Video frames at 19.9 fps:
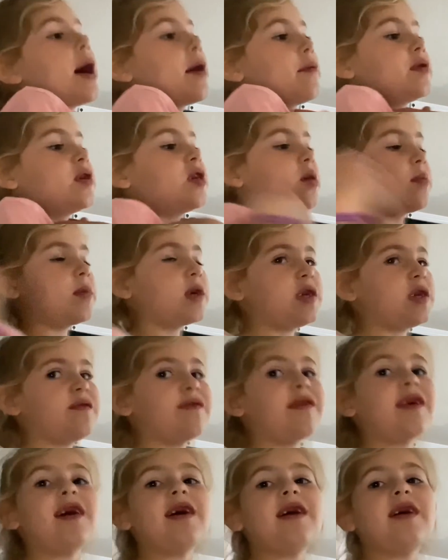have so much
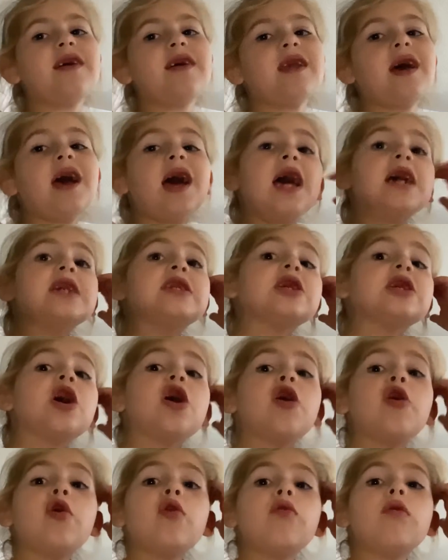fun.
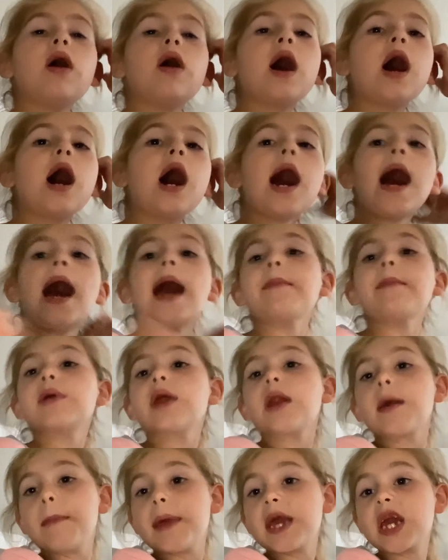So, I'm
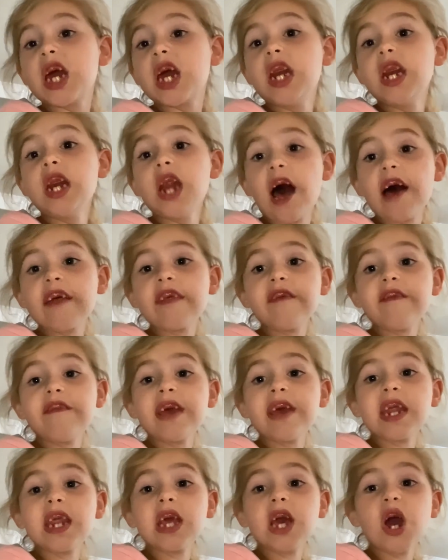gonna make another
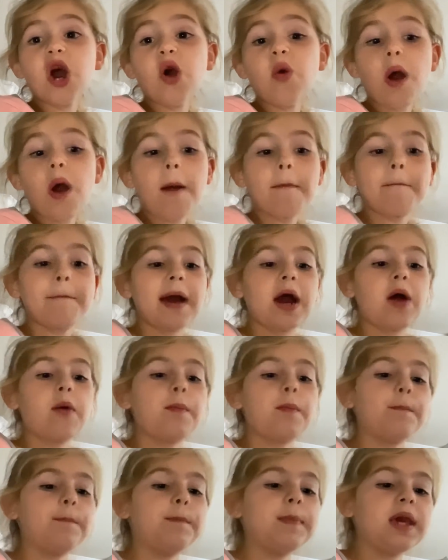video
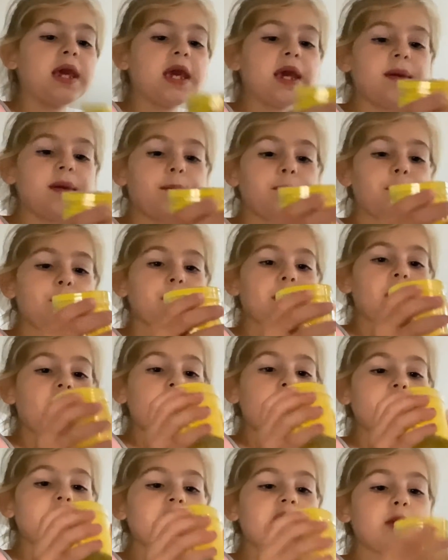about me
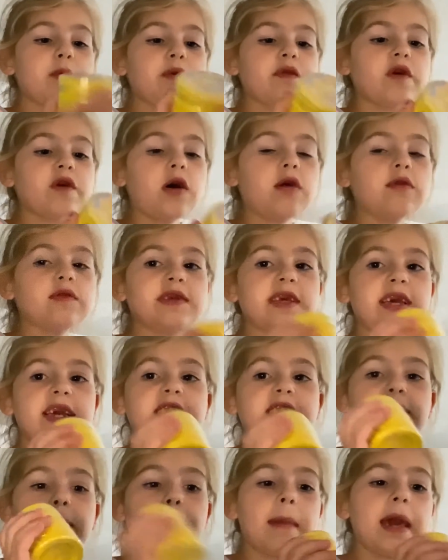playing with all of
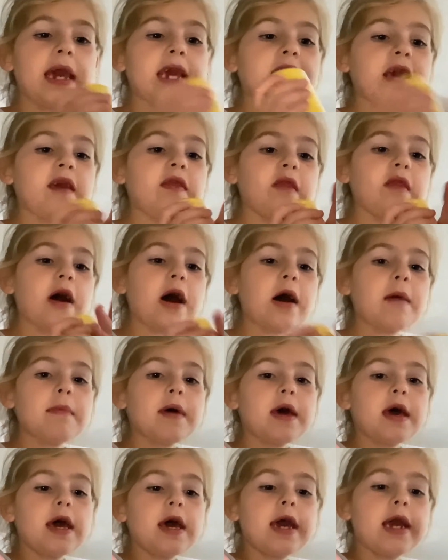these, making them,
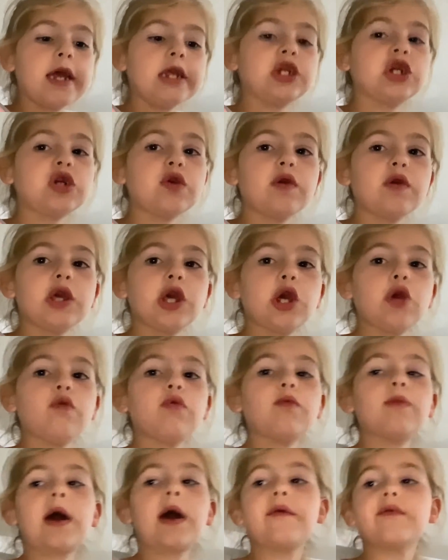and showing you
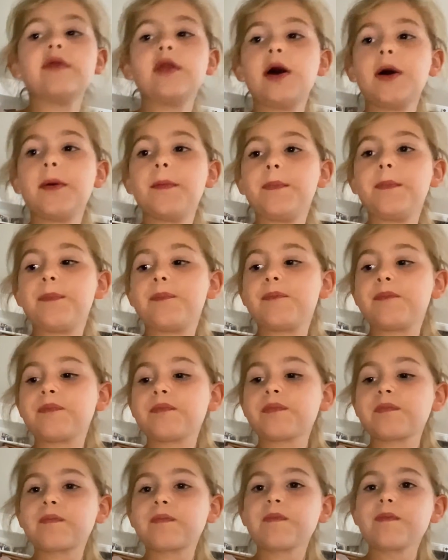around them.
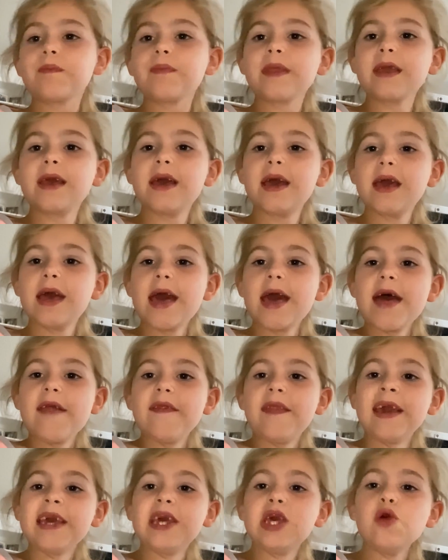
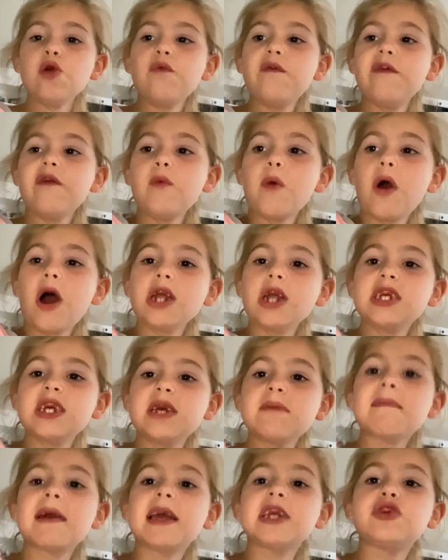Thank you for
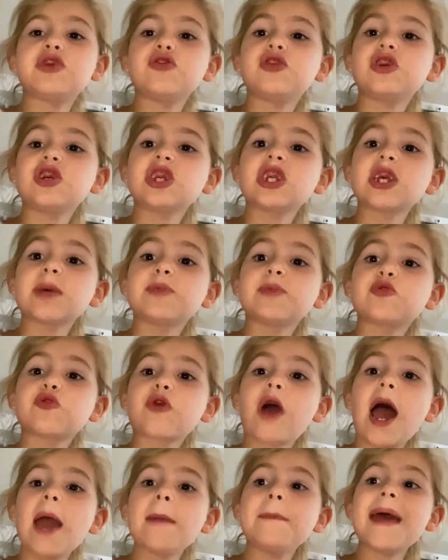watching. Make sure to
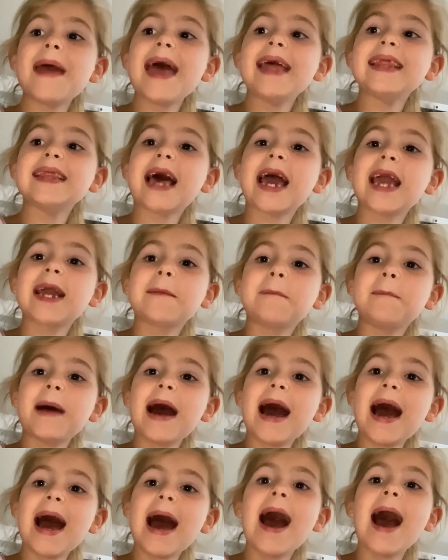subscribe and like.
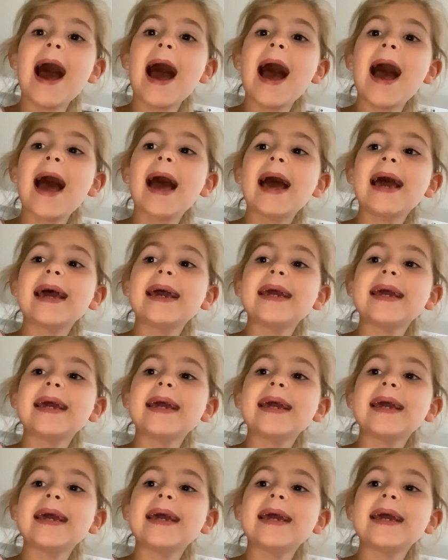Bye.